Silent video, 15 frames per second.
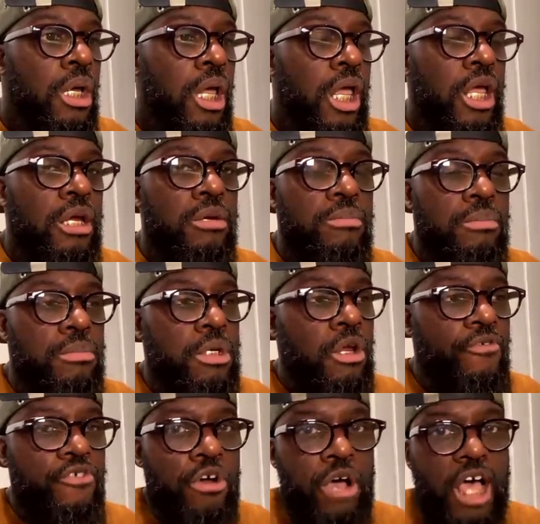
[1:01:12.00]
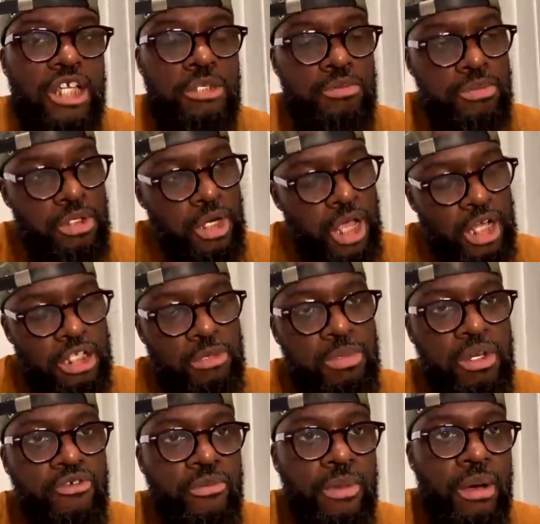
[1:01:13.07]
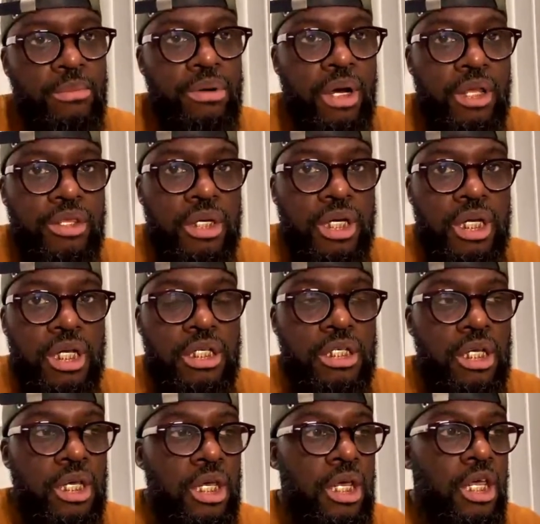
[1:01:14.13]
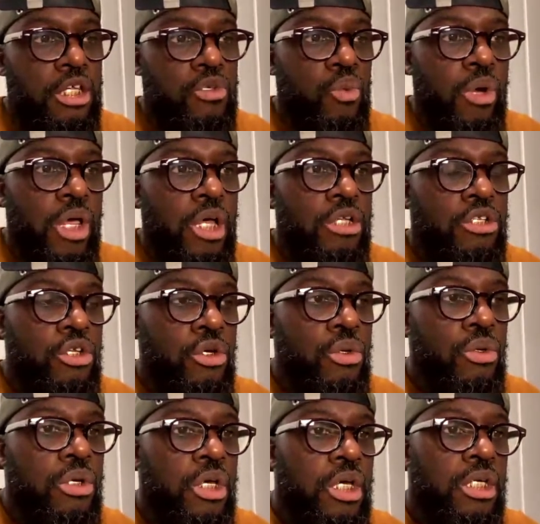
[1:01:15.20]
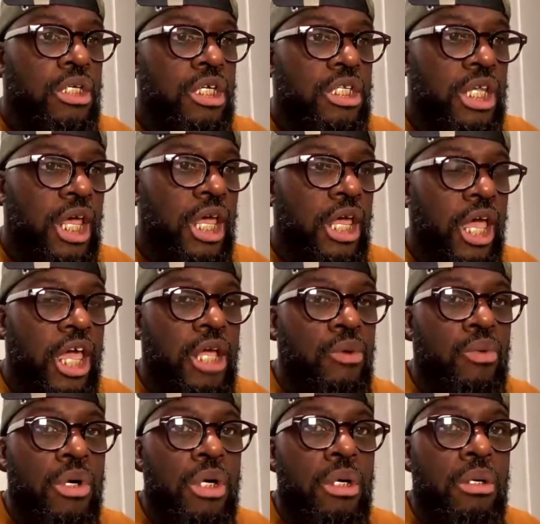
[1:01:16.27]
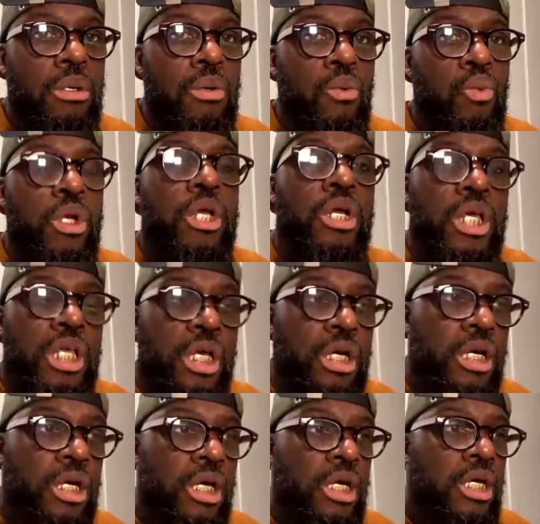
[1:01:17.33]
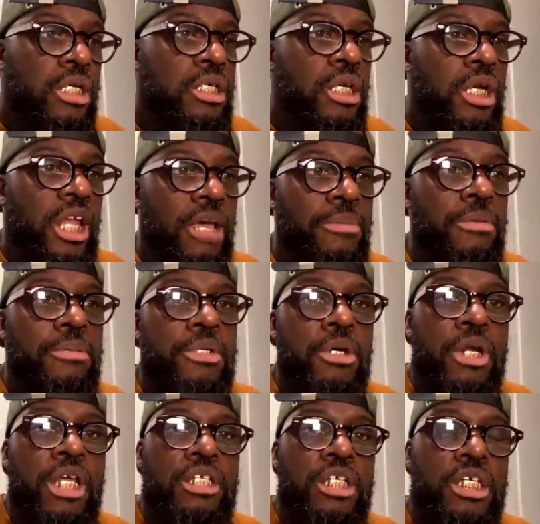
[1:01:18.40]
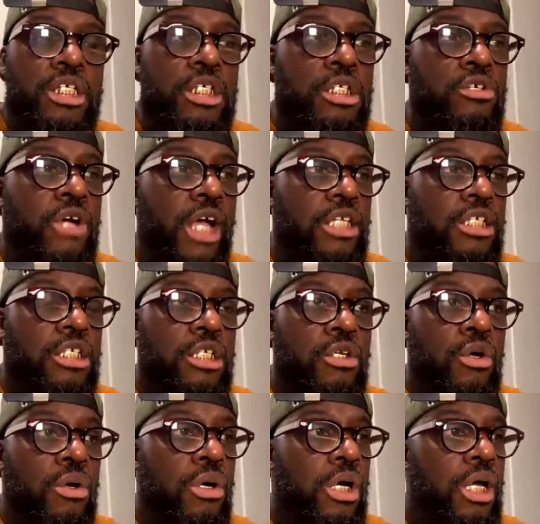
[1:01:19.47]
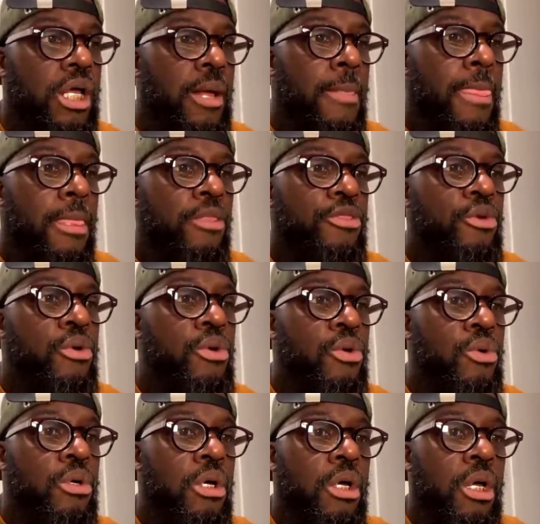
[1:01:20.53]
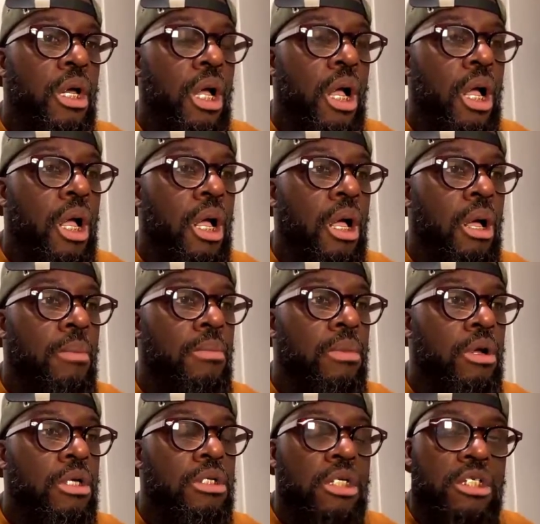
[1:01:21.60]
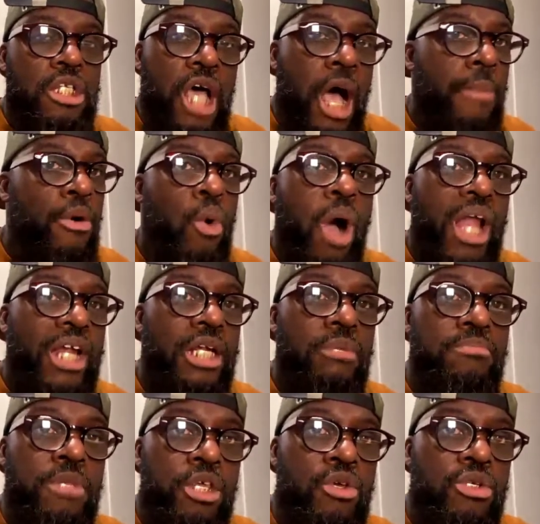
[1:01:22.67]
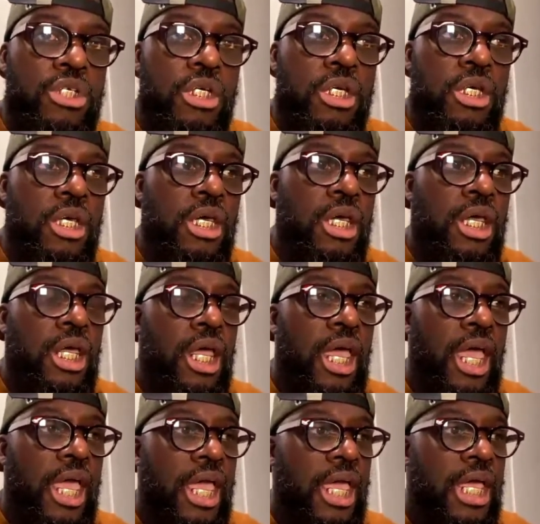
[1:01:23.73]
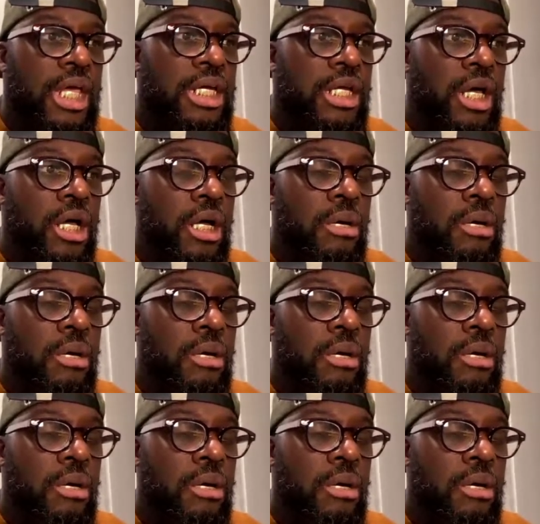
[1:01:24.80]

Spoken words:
and I can speak for my brother in this as well too, to say, hey, well, we're here to let people know that Jesus Christ is Lord through top quality music, and